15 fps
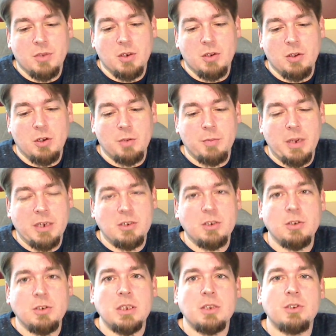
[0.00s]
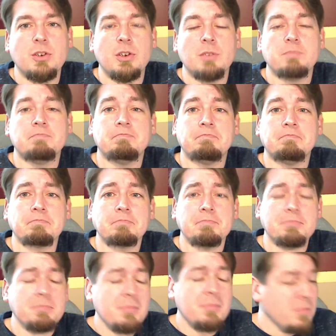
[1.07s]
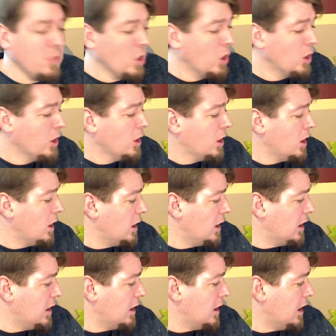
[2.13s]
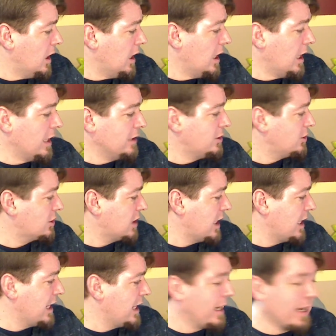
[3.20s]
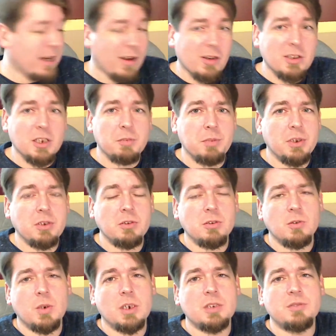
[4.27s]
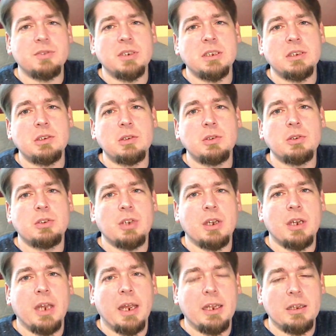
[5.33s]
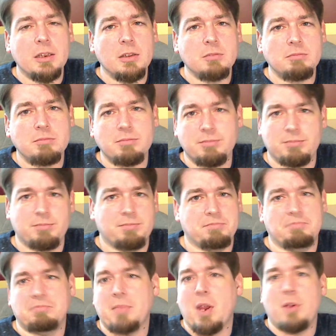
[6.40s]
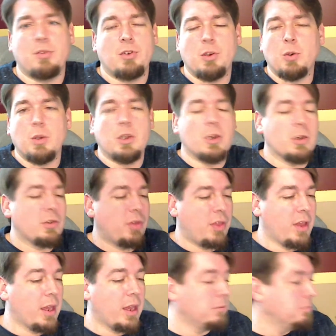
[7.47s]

on my duties, I just kind of hang out at the computer and watch videos and do a nerd thing.